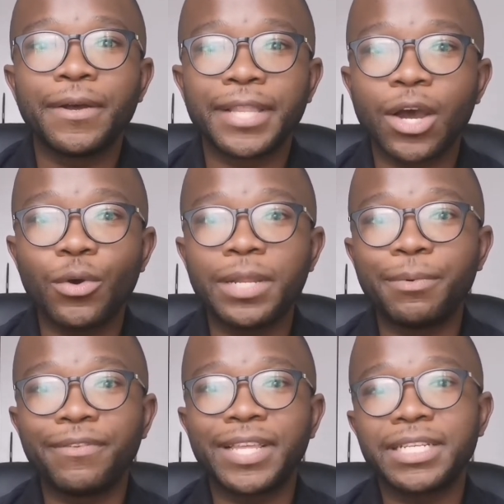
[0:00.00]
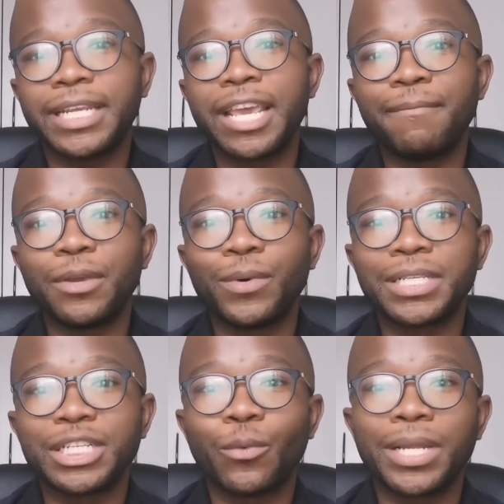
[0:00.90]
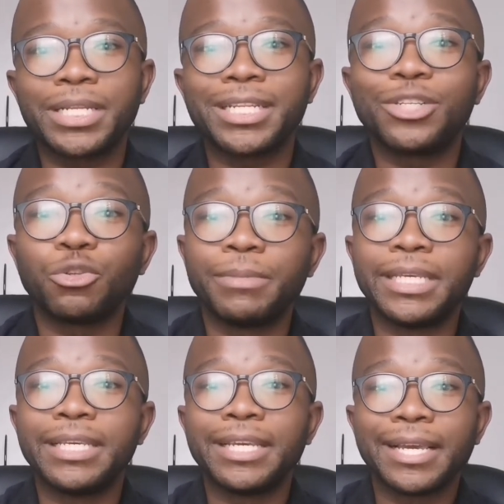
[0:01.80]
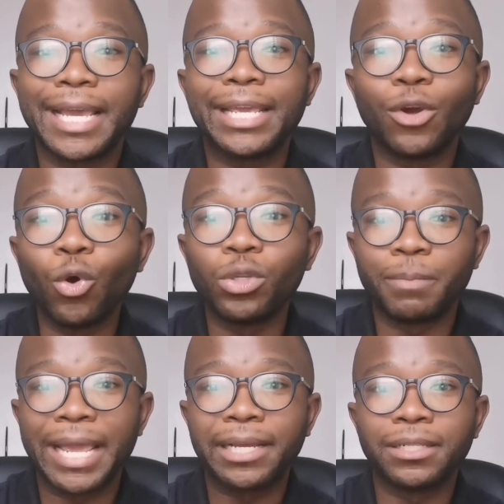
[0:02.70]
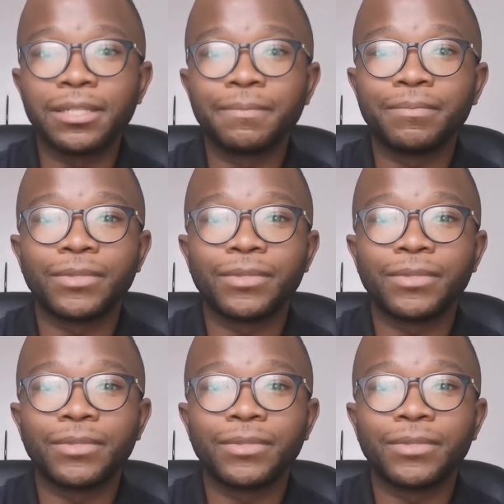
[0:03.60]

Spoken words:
the only brief that she gave me was she wanted it to be a gold bangle.